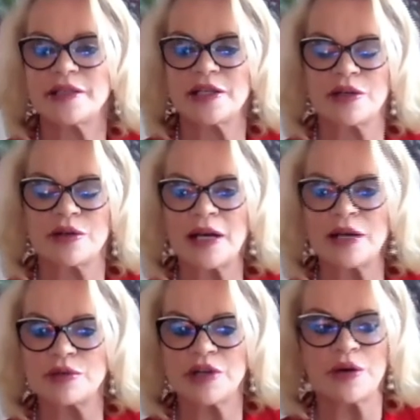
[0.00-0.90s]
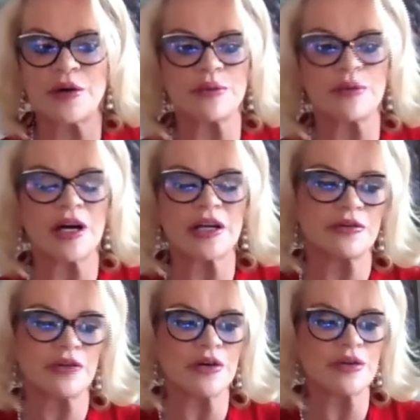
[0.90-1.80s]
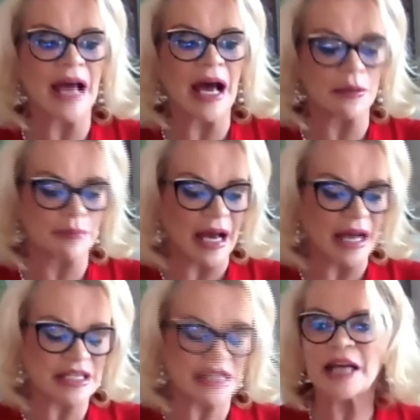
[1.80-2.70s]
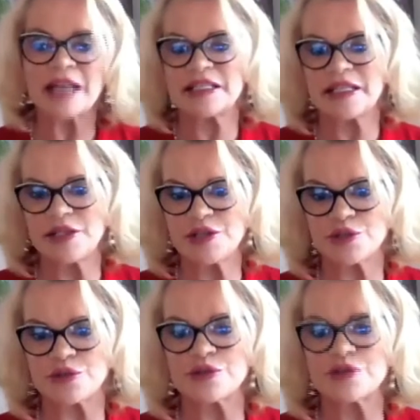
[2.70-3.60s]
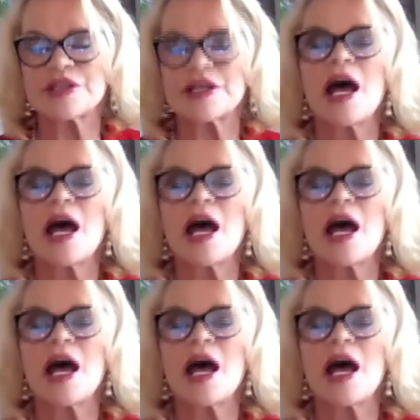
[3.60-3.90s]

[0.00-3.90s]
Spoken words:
I don't know anyone who goes out and buys a lot of sensors,